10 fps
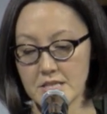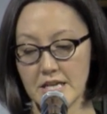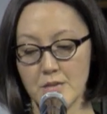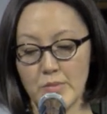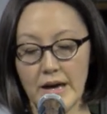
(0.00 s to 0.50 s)
She
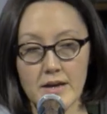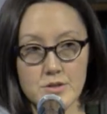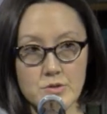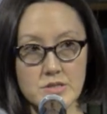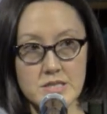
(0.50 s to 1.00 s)
headed
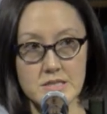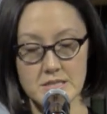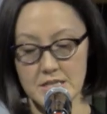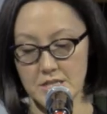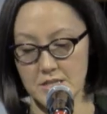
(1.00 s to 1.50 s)
back towards the
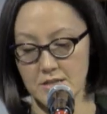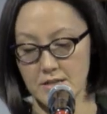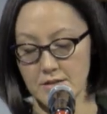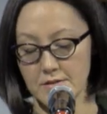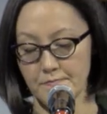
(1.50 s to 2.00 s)

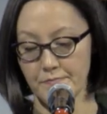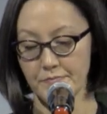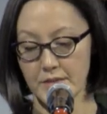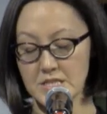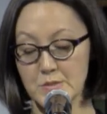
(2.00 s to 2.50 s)
station
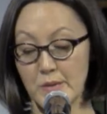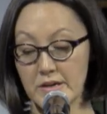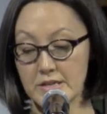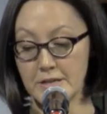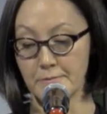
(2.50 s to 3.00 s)
and
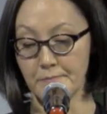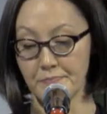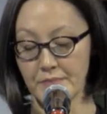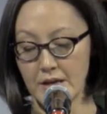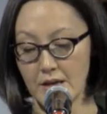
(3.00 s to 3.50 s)
spotted him.
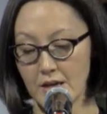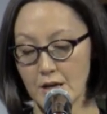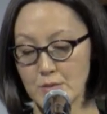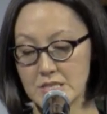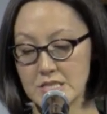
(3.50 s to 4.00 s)

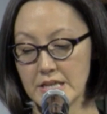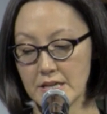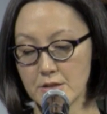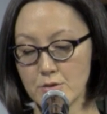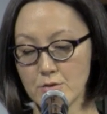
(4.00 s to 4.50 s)
He was
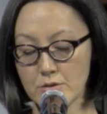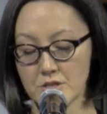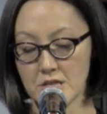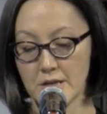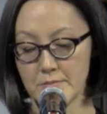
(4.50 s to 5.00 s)
sitting in a noodle
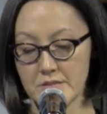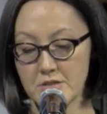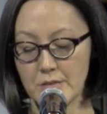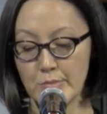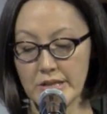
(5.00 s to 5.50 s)
shop,
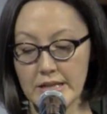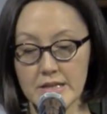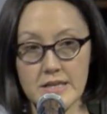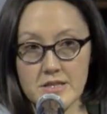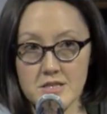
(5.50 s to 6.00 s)
staring
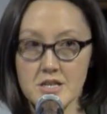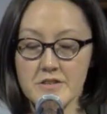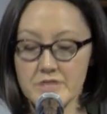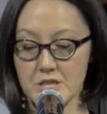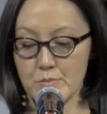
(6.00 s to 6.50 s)
blankly at the
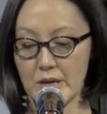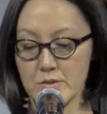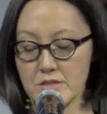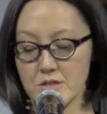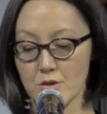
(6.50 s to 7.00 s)
television
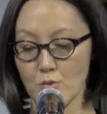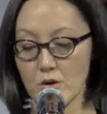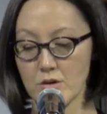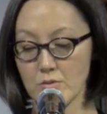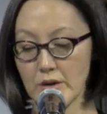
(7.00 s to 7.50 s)
mounted to the
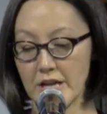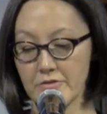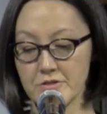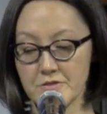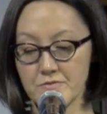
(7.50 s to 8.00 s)
wall,
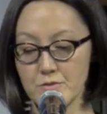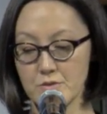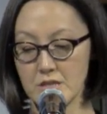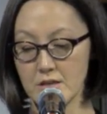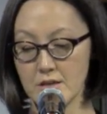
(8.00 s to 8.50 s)
waiting for his
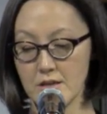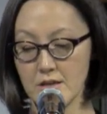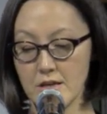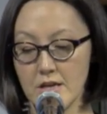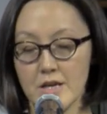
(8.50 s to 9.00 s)
food.
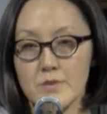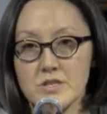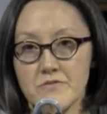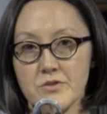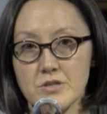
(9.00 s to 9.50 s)
It
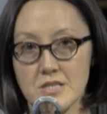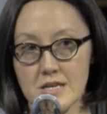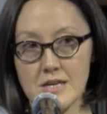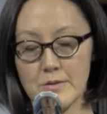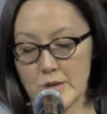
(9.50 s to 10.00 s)
was the first
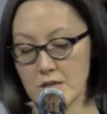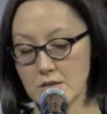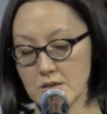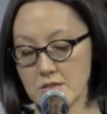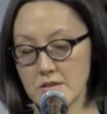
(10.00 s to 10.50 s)
time he'd
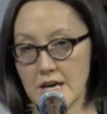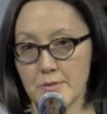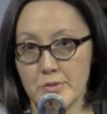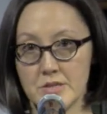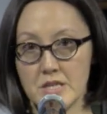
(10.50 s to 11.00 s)
gone to
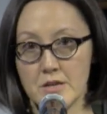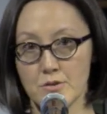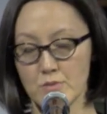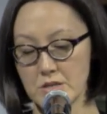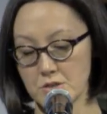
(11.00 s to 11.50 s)
that
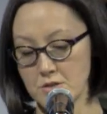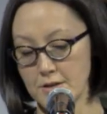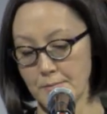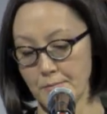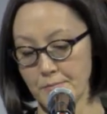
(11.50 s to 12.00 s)
particular
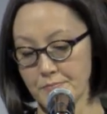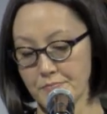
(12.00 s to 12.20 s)
restaurant.